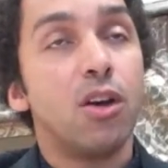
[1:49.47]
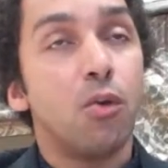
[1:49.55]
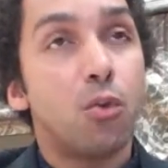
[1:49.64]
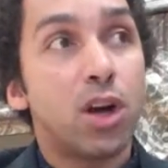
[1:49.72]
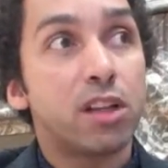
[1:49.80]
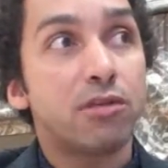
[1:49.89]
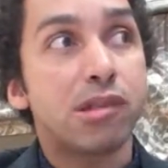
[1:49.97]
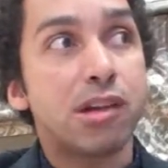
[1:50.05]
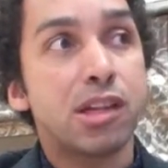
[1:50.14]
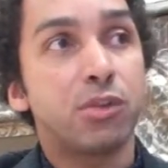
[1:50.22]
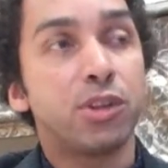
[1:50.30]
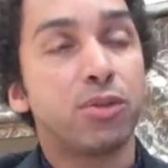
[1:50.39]
One other
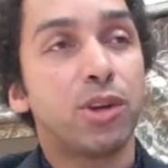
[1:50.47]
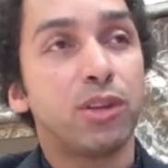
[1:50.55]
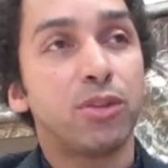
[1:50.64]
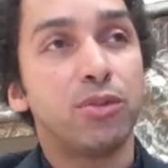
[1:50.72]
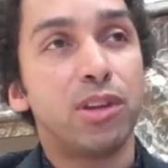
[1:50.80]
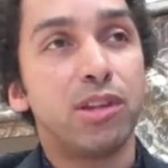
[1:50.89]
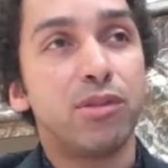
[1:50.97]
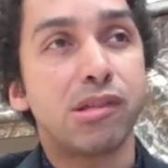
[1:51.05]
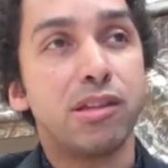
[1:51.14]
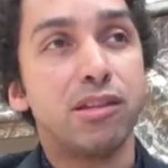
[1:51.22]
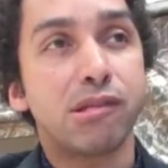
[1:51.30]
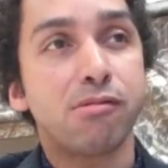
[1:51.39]
thing that we try to do at the
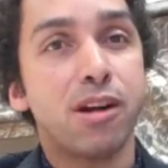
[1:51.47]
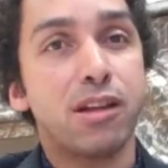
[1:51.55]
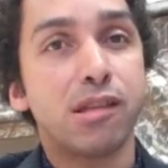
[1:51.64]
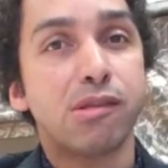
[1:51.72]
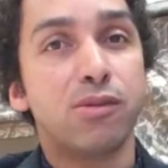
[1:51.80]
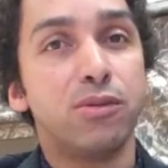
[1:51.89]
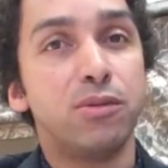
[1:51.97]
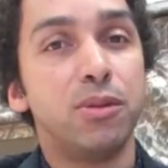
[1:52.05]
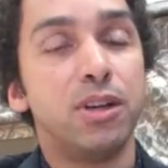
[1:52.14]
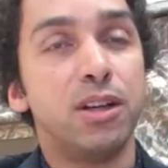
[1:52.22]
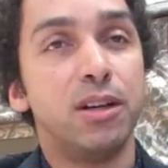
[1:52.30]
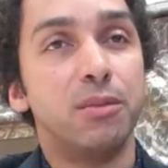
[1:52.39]
OECD as well is
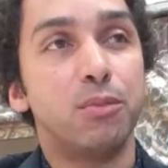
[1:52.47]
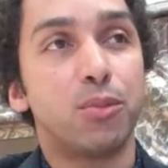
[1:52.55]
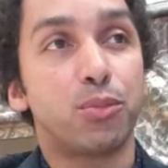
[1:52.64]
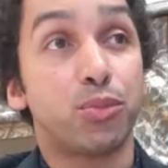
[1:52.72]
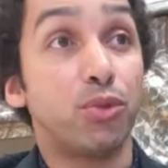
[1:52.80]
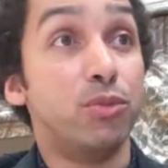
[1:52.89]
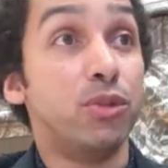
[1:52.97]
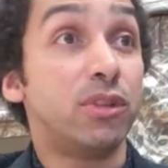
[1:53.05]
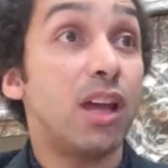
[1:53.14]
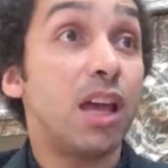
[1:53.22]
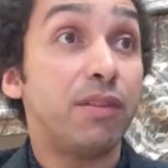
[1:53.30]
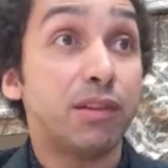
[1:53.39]
to promote
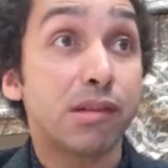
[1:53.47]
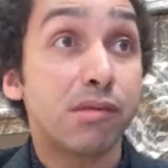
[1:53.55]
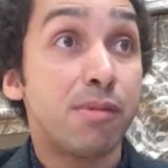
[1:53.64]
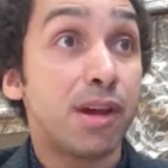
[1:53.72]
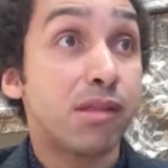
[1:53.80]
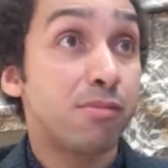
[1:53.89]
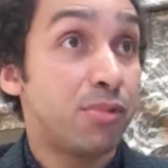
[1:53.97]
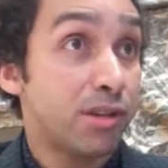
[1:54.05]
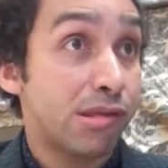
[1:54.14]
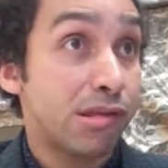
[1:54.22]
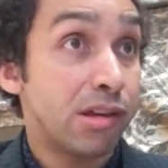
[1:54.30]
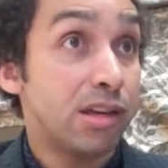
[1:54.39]
evidence-based
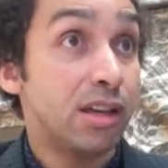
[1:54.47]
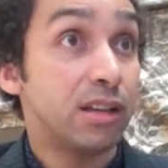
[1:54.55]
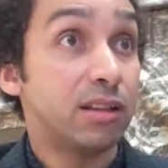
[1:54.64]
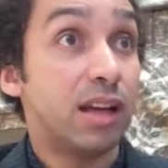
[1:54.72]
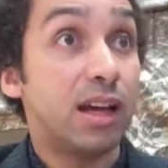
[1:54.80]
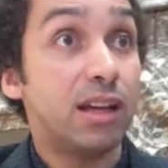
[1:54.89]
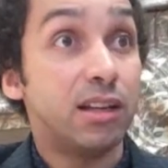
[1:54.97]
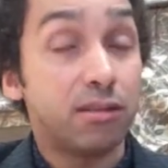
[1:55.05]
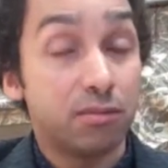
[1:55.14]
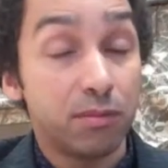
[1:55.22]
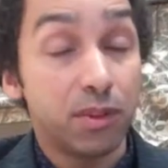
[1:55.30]
policy and